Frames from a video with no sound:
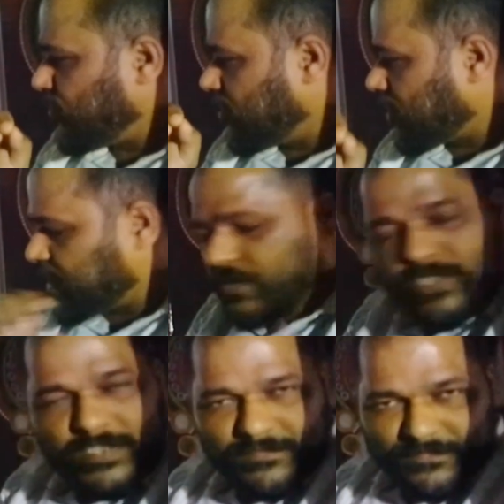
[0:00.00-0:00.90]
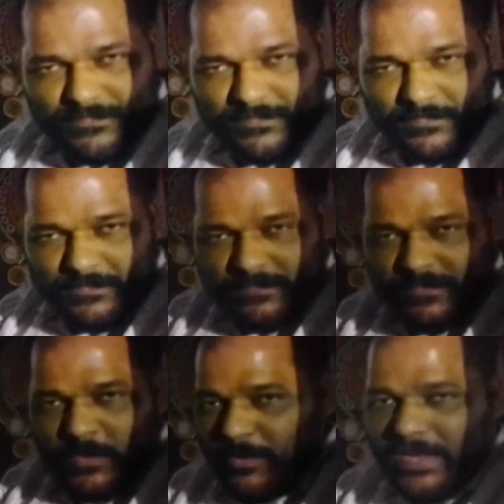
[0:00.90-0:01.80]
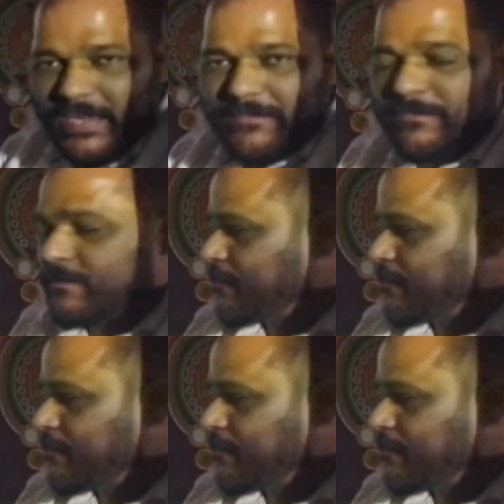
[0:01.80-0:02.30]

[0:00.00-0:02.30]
rich. Okay,